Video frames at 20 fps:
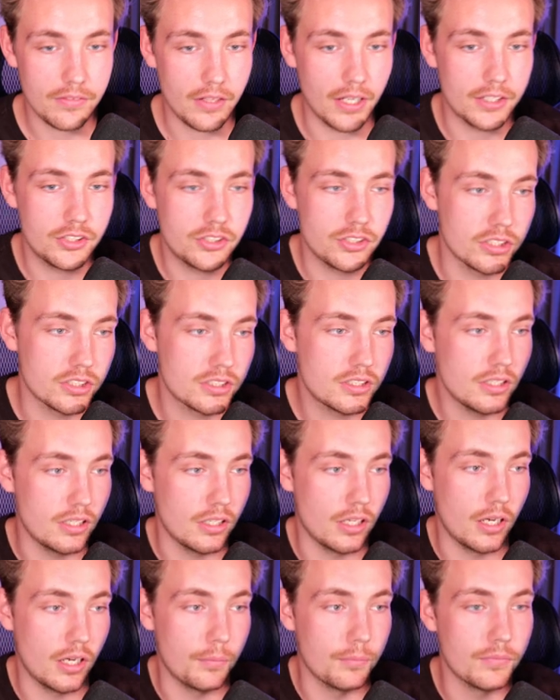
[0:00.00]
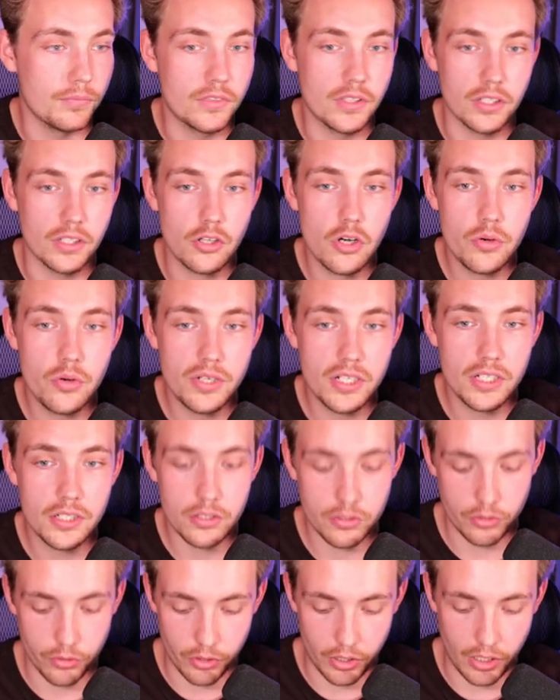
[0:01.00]
like just um, the code
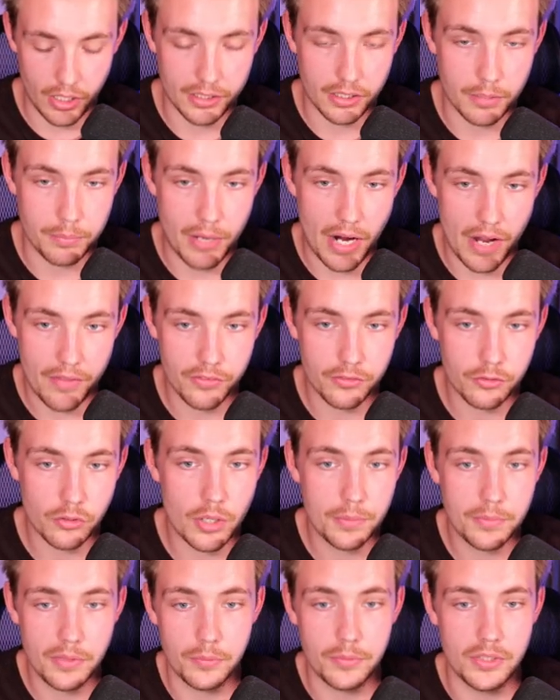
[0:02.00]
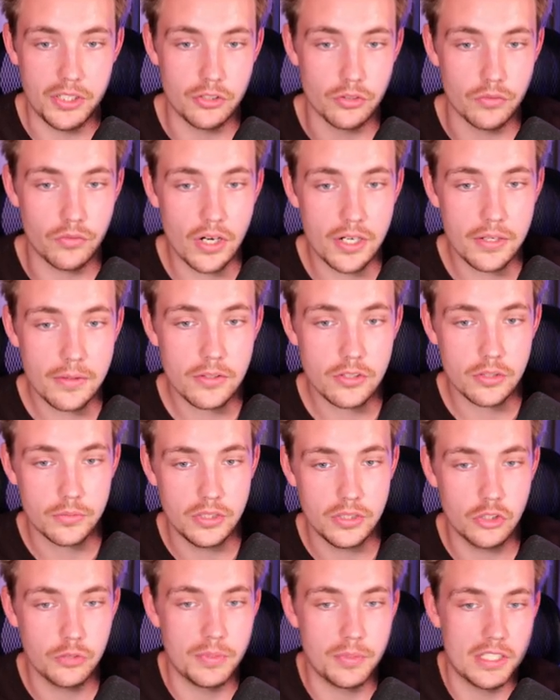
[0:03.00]
here or like the Python script that we need to run. So we
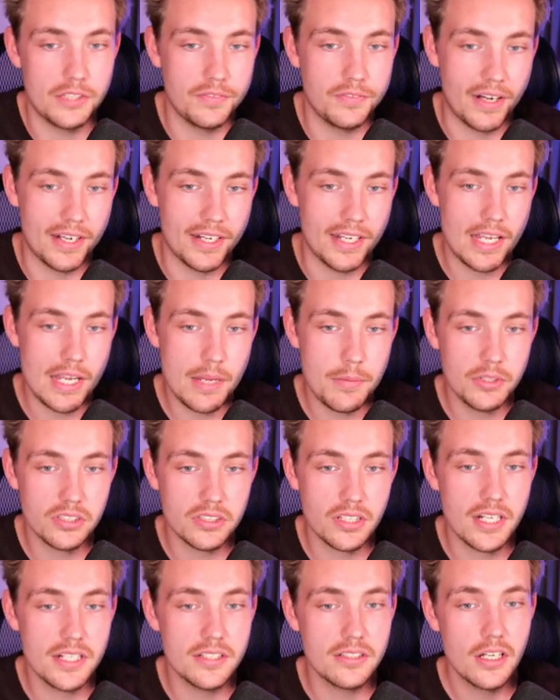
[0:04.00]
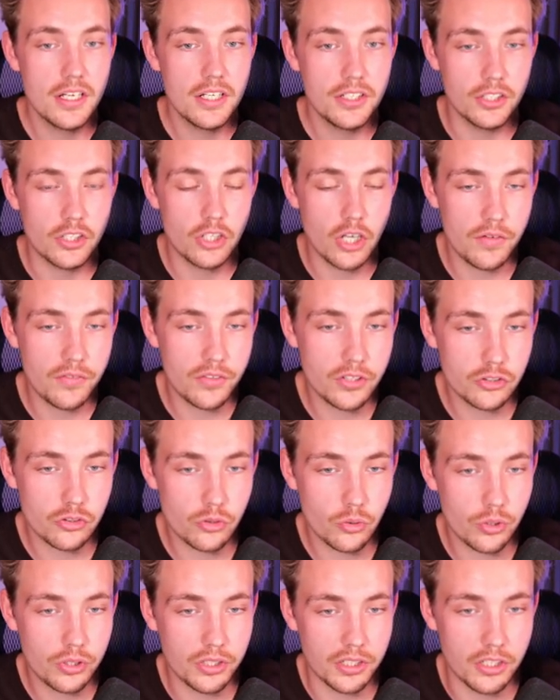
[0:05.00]
need to specify the image size, the confidence
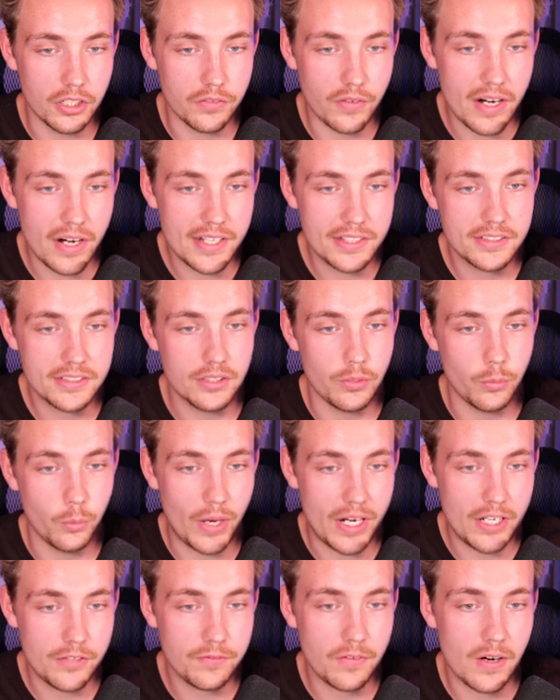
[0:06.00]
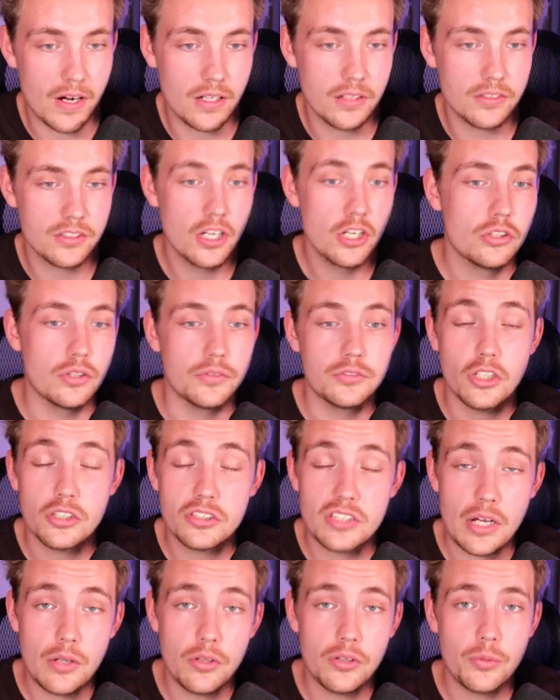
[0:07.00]
score, the device, the weight files. So I've just
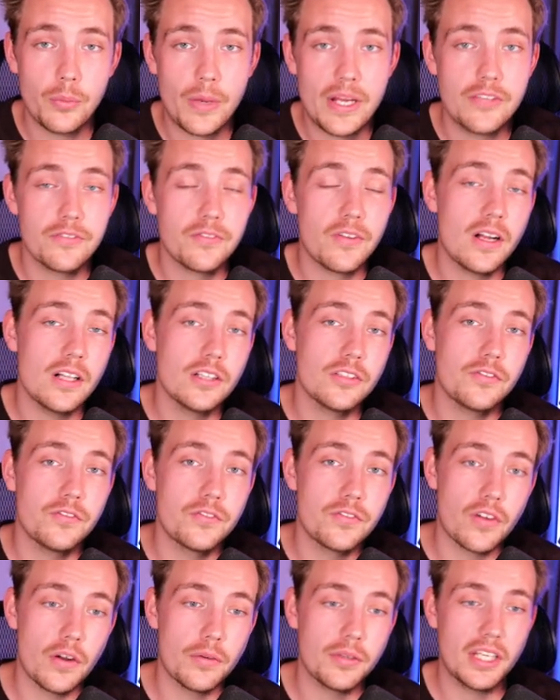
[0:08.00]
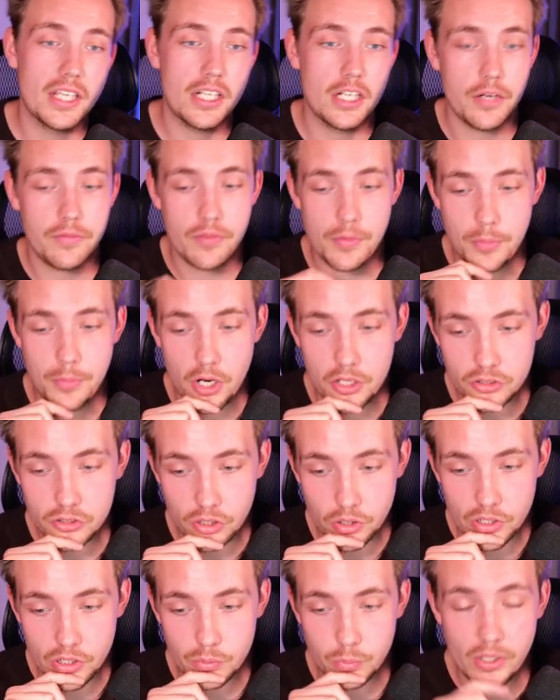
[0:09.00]
downloaded weight files from the GitHub
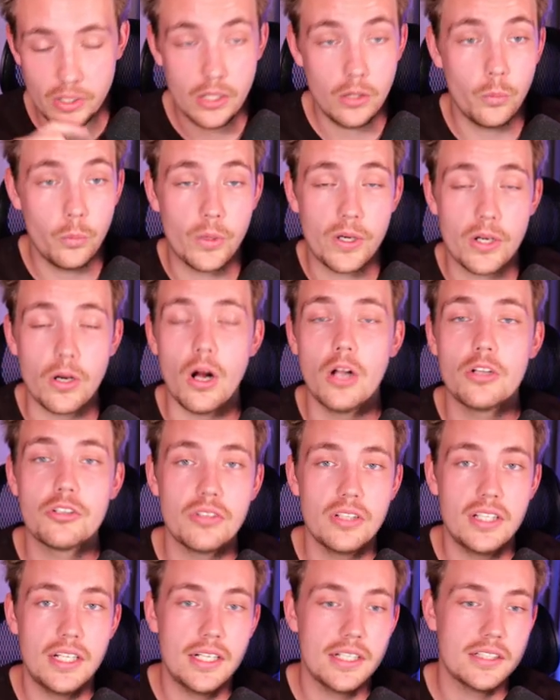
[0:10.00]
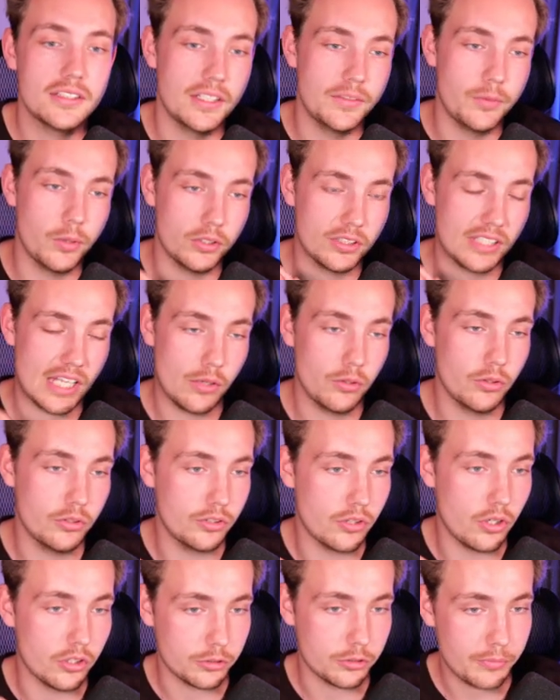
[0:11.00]
repository as well where Ultralytics it will download
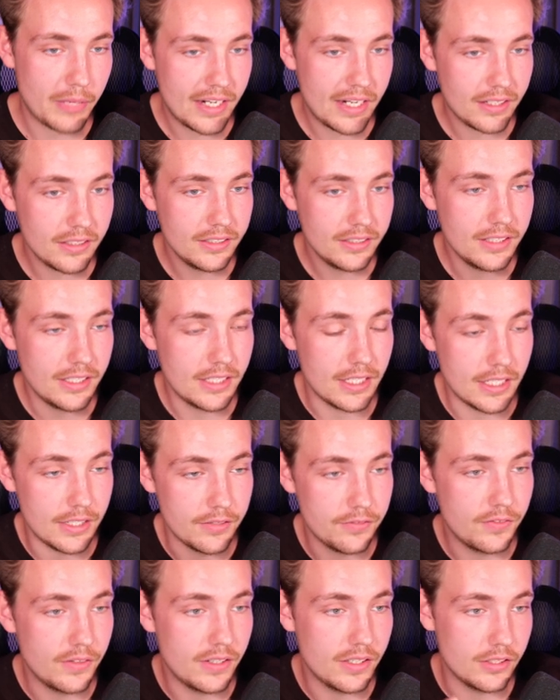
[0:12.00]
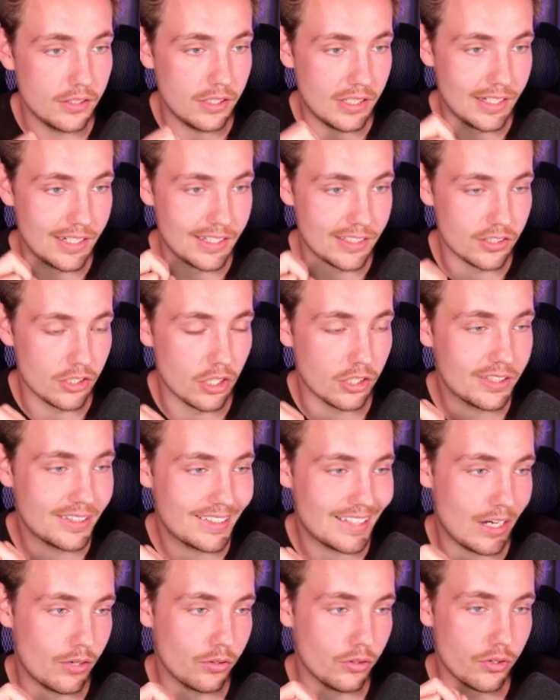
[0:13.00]
automatically if it is not
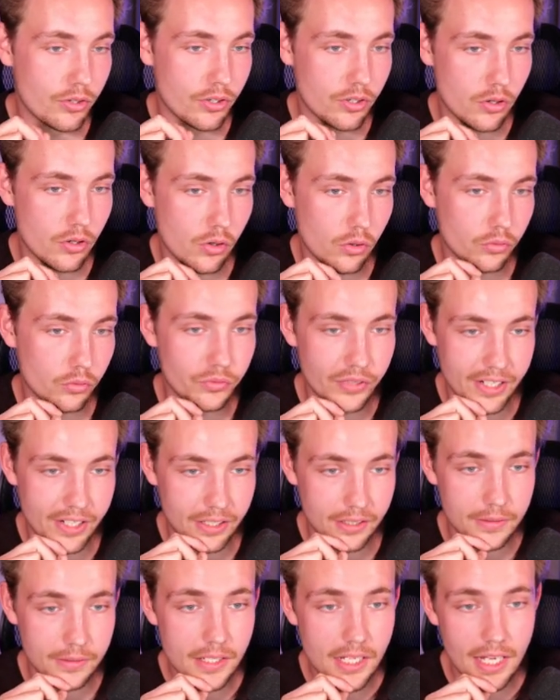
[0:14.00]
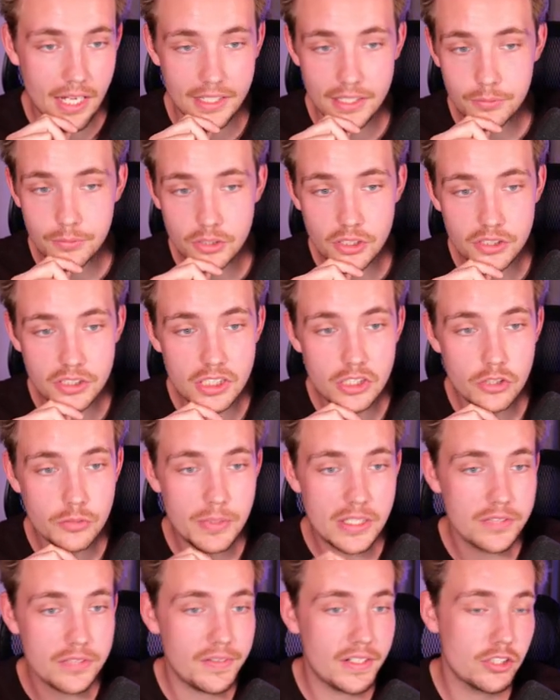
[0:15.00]
downloaded already. And then we just need to
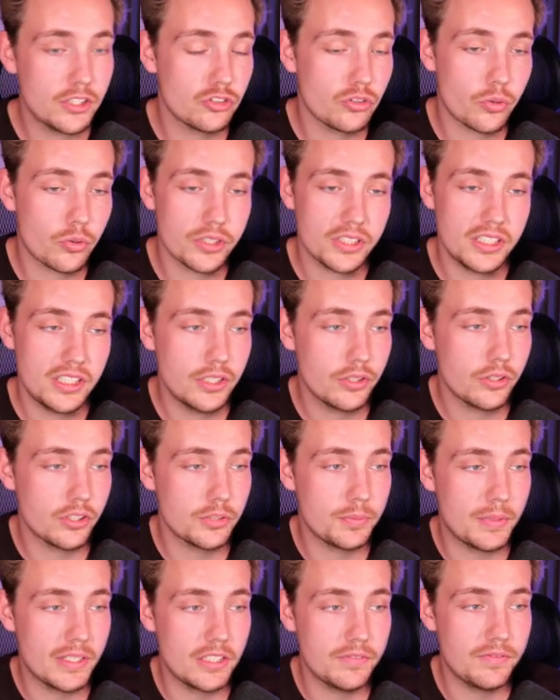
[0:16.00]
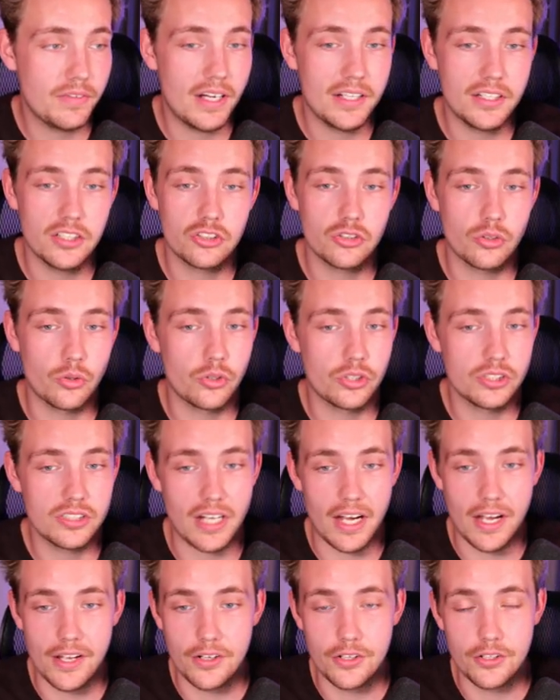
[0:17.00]
specify the source here. You can specify the source
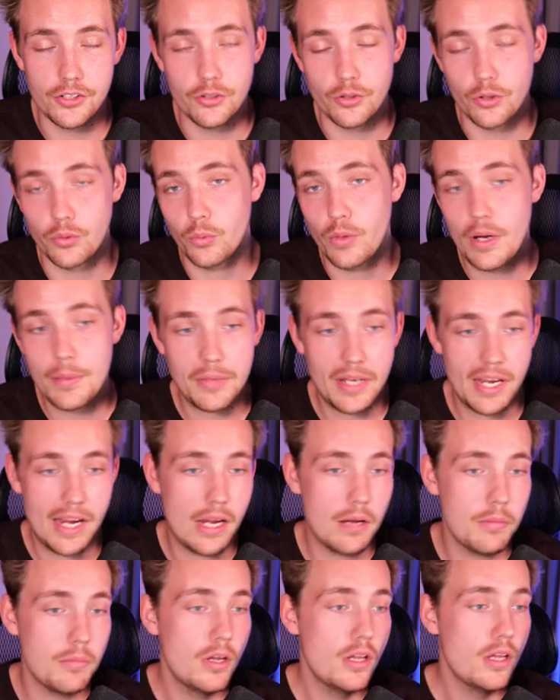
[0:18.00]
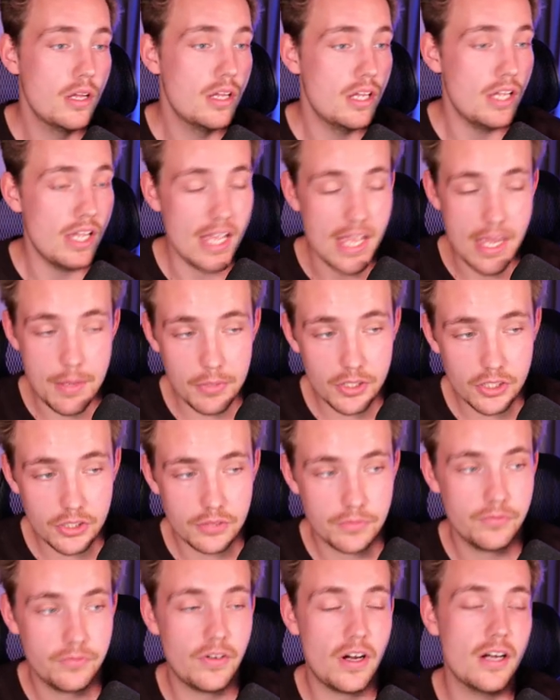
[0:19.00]
either your webcam, image
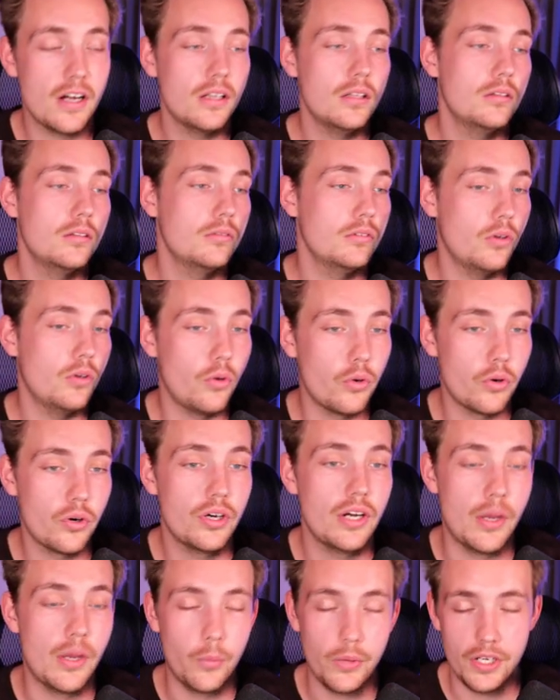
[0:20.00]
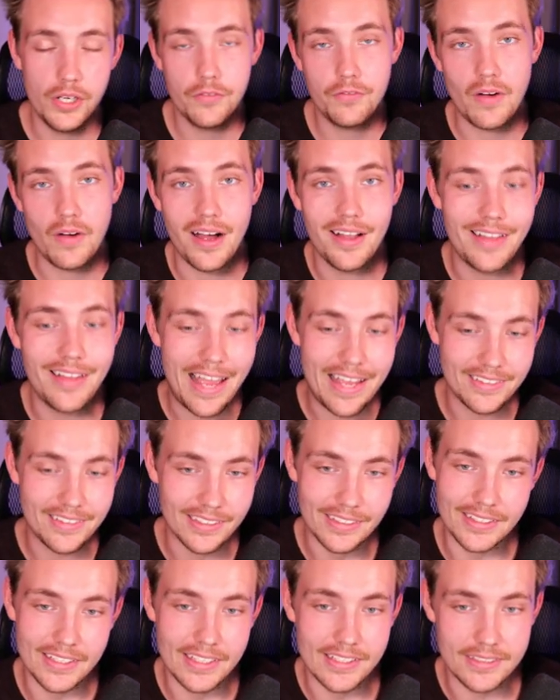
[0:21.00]
file or a video file as
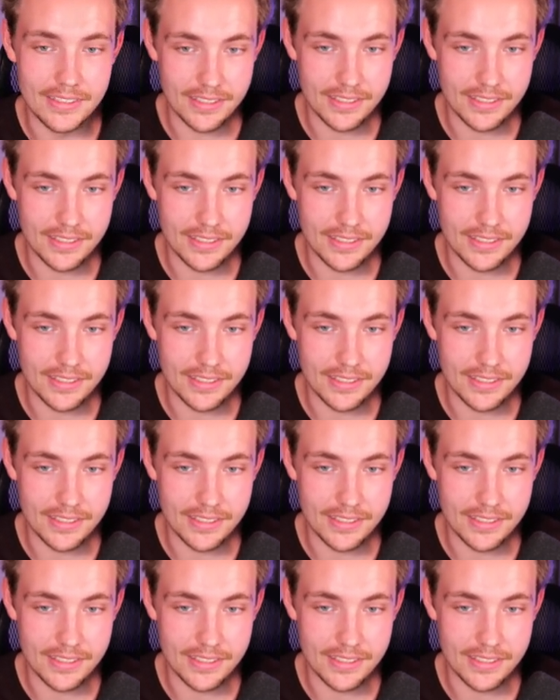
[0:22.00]
in this